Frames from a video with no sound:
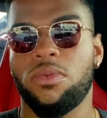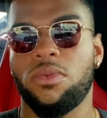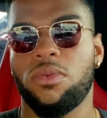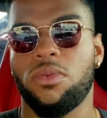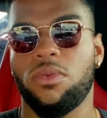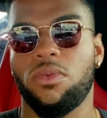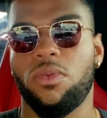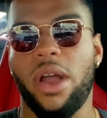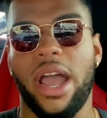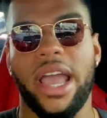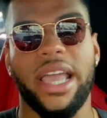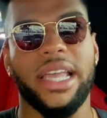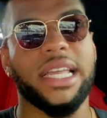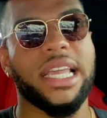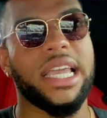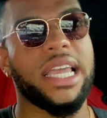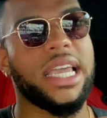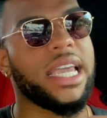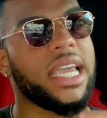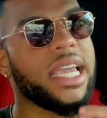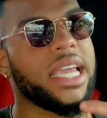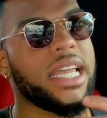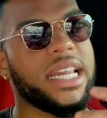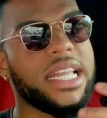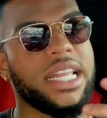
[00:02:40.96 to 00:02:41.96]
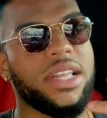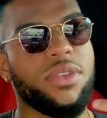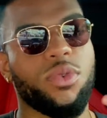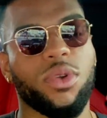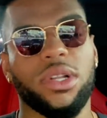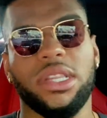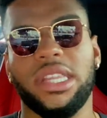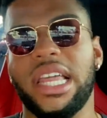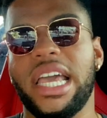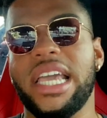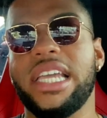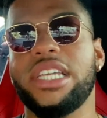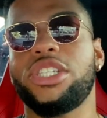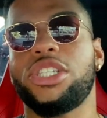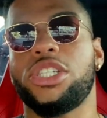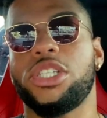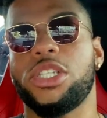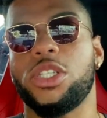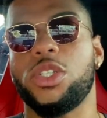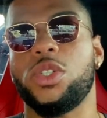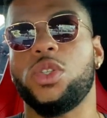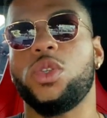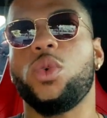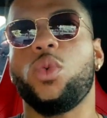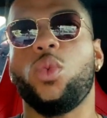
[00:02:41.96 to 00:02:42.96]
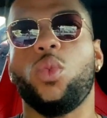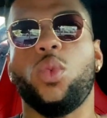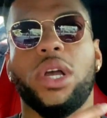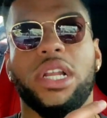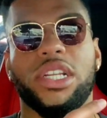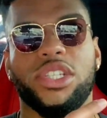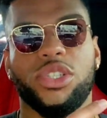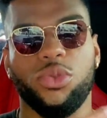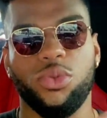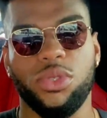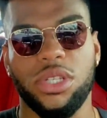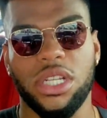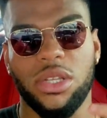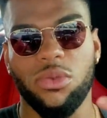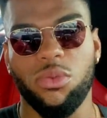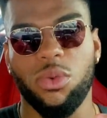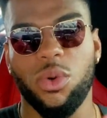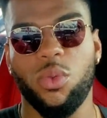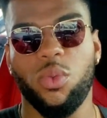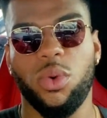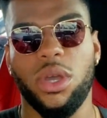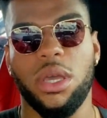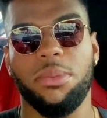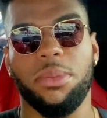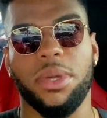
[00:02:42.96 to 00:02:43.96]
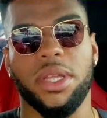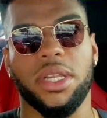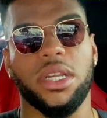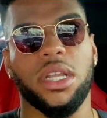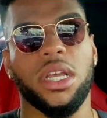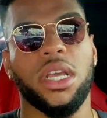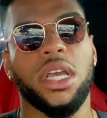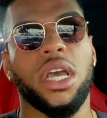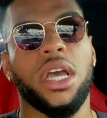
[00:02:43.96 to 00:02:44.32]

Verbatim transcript: right? In any relation, what you're dealing with women,